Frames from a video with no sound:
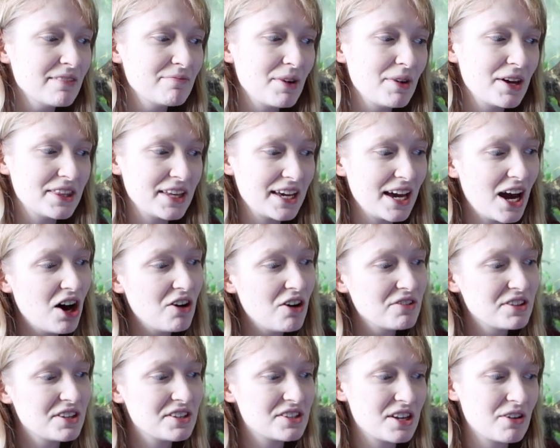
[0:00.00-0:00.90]
But they
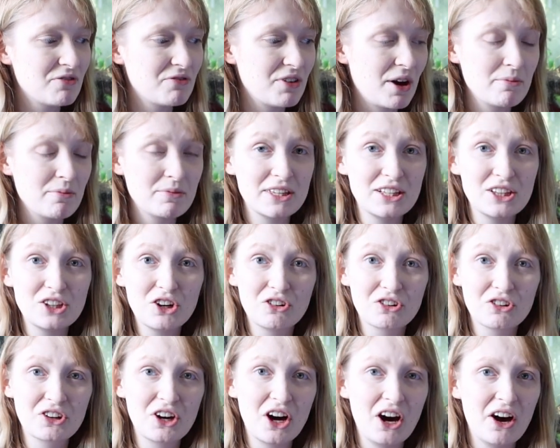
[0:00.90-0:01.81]
are in the subfamily
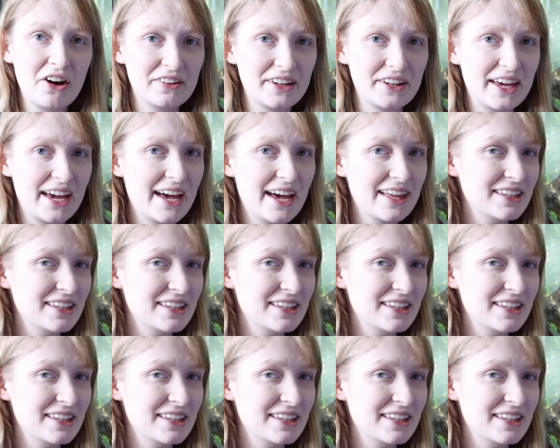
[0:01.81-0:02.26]
Loricarnae,